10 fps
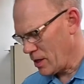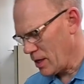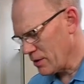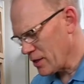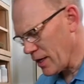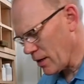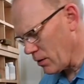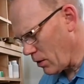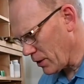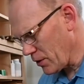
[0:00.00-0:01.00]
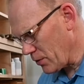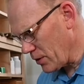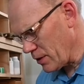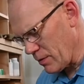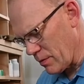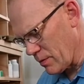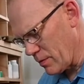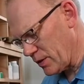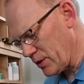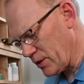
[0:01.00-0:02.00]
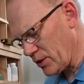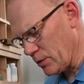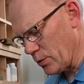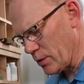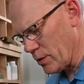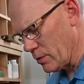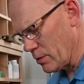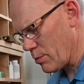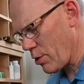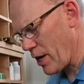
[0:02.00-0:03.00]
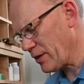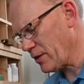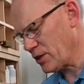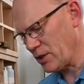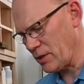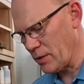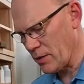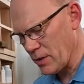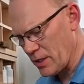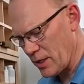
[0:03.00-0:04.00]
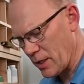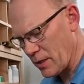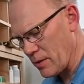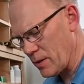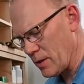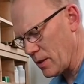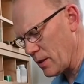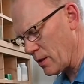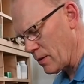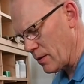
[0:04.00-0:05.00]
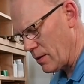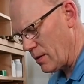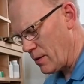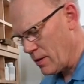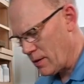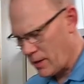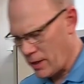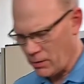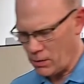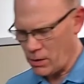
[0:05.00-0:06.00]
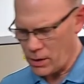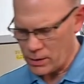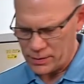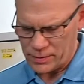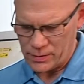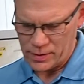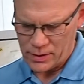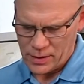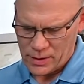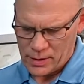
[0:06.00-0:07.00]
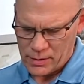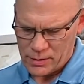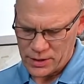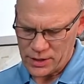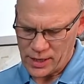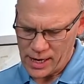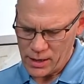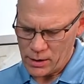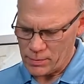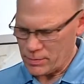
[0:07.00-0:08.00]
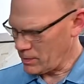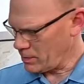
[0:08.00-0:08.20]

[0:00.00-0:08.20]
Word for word: On the analog unit, it's a similar practice. You're gonna take the analog, slide it up.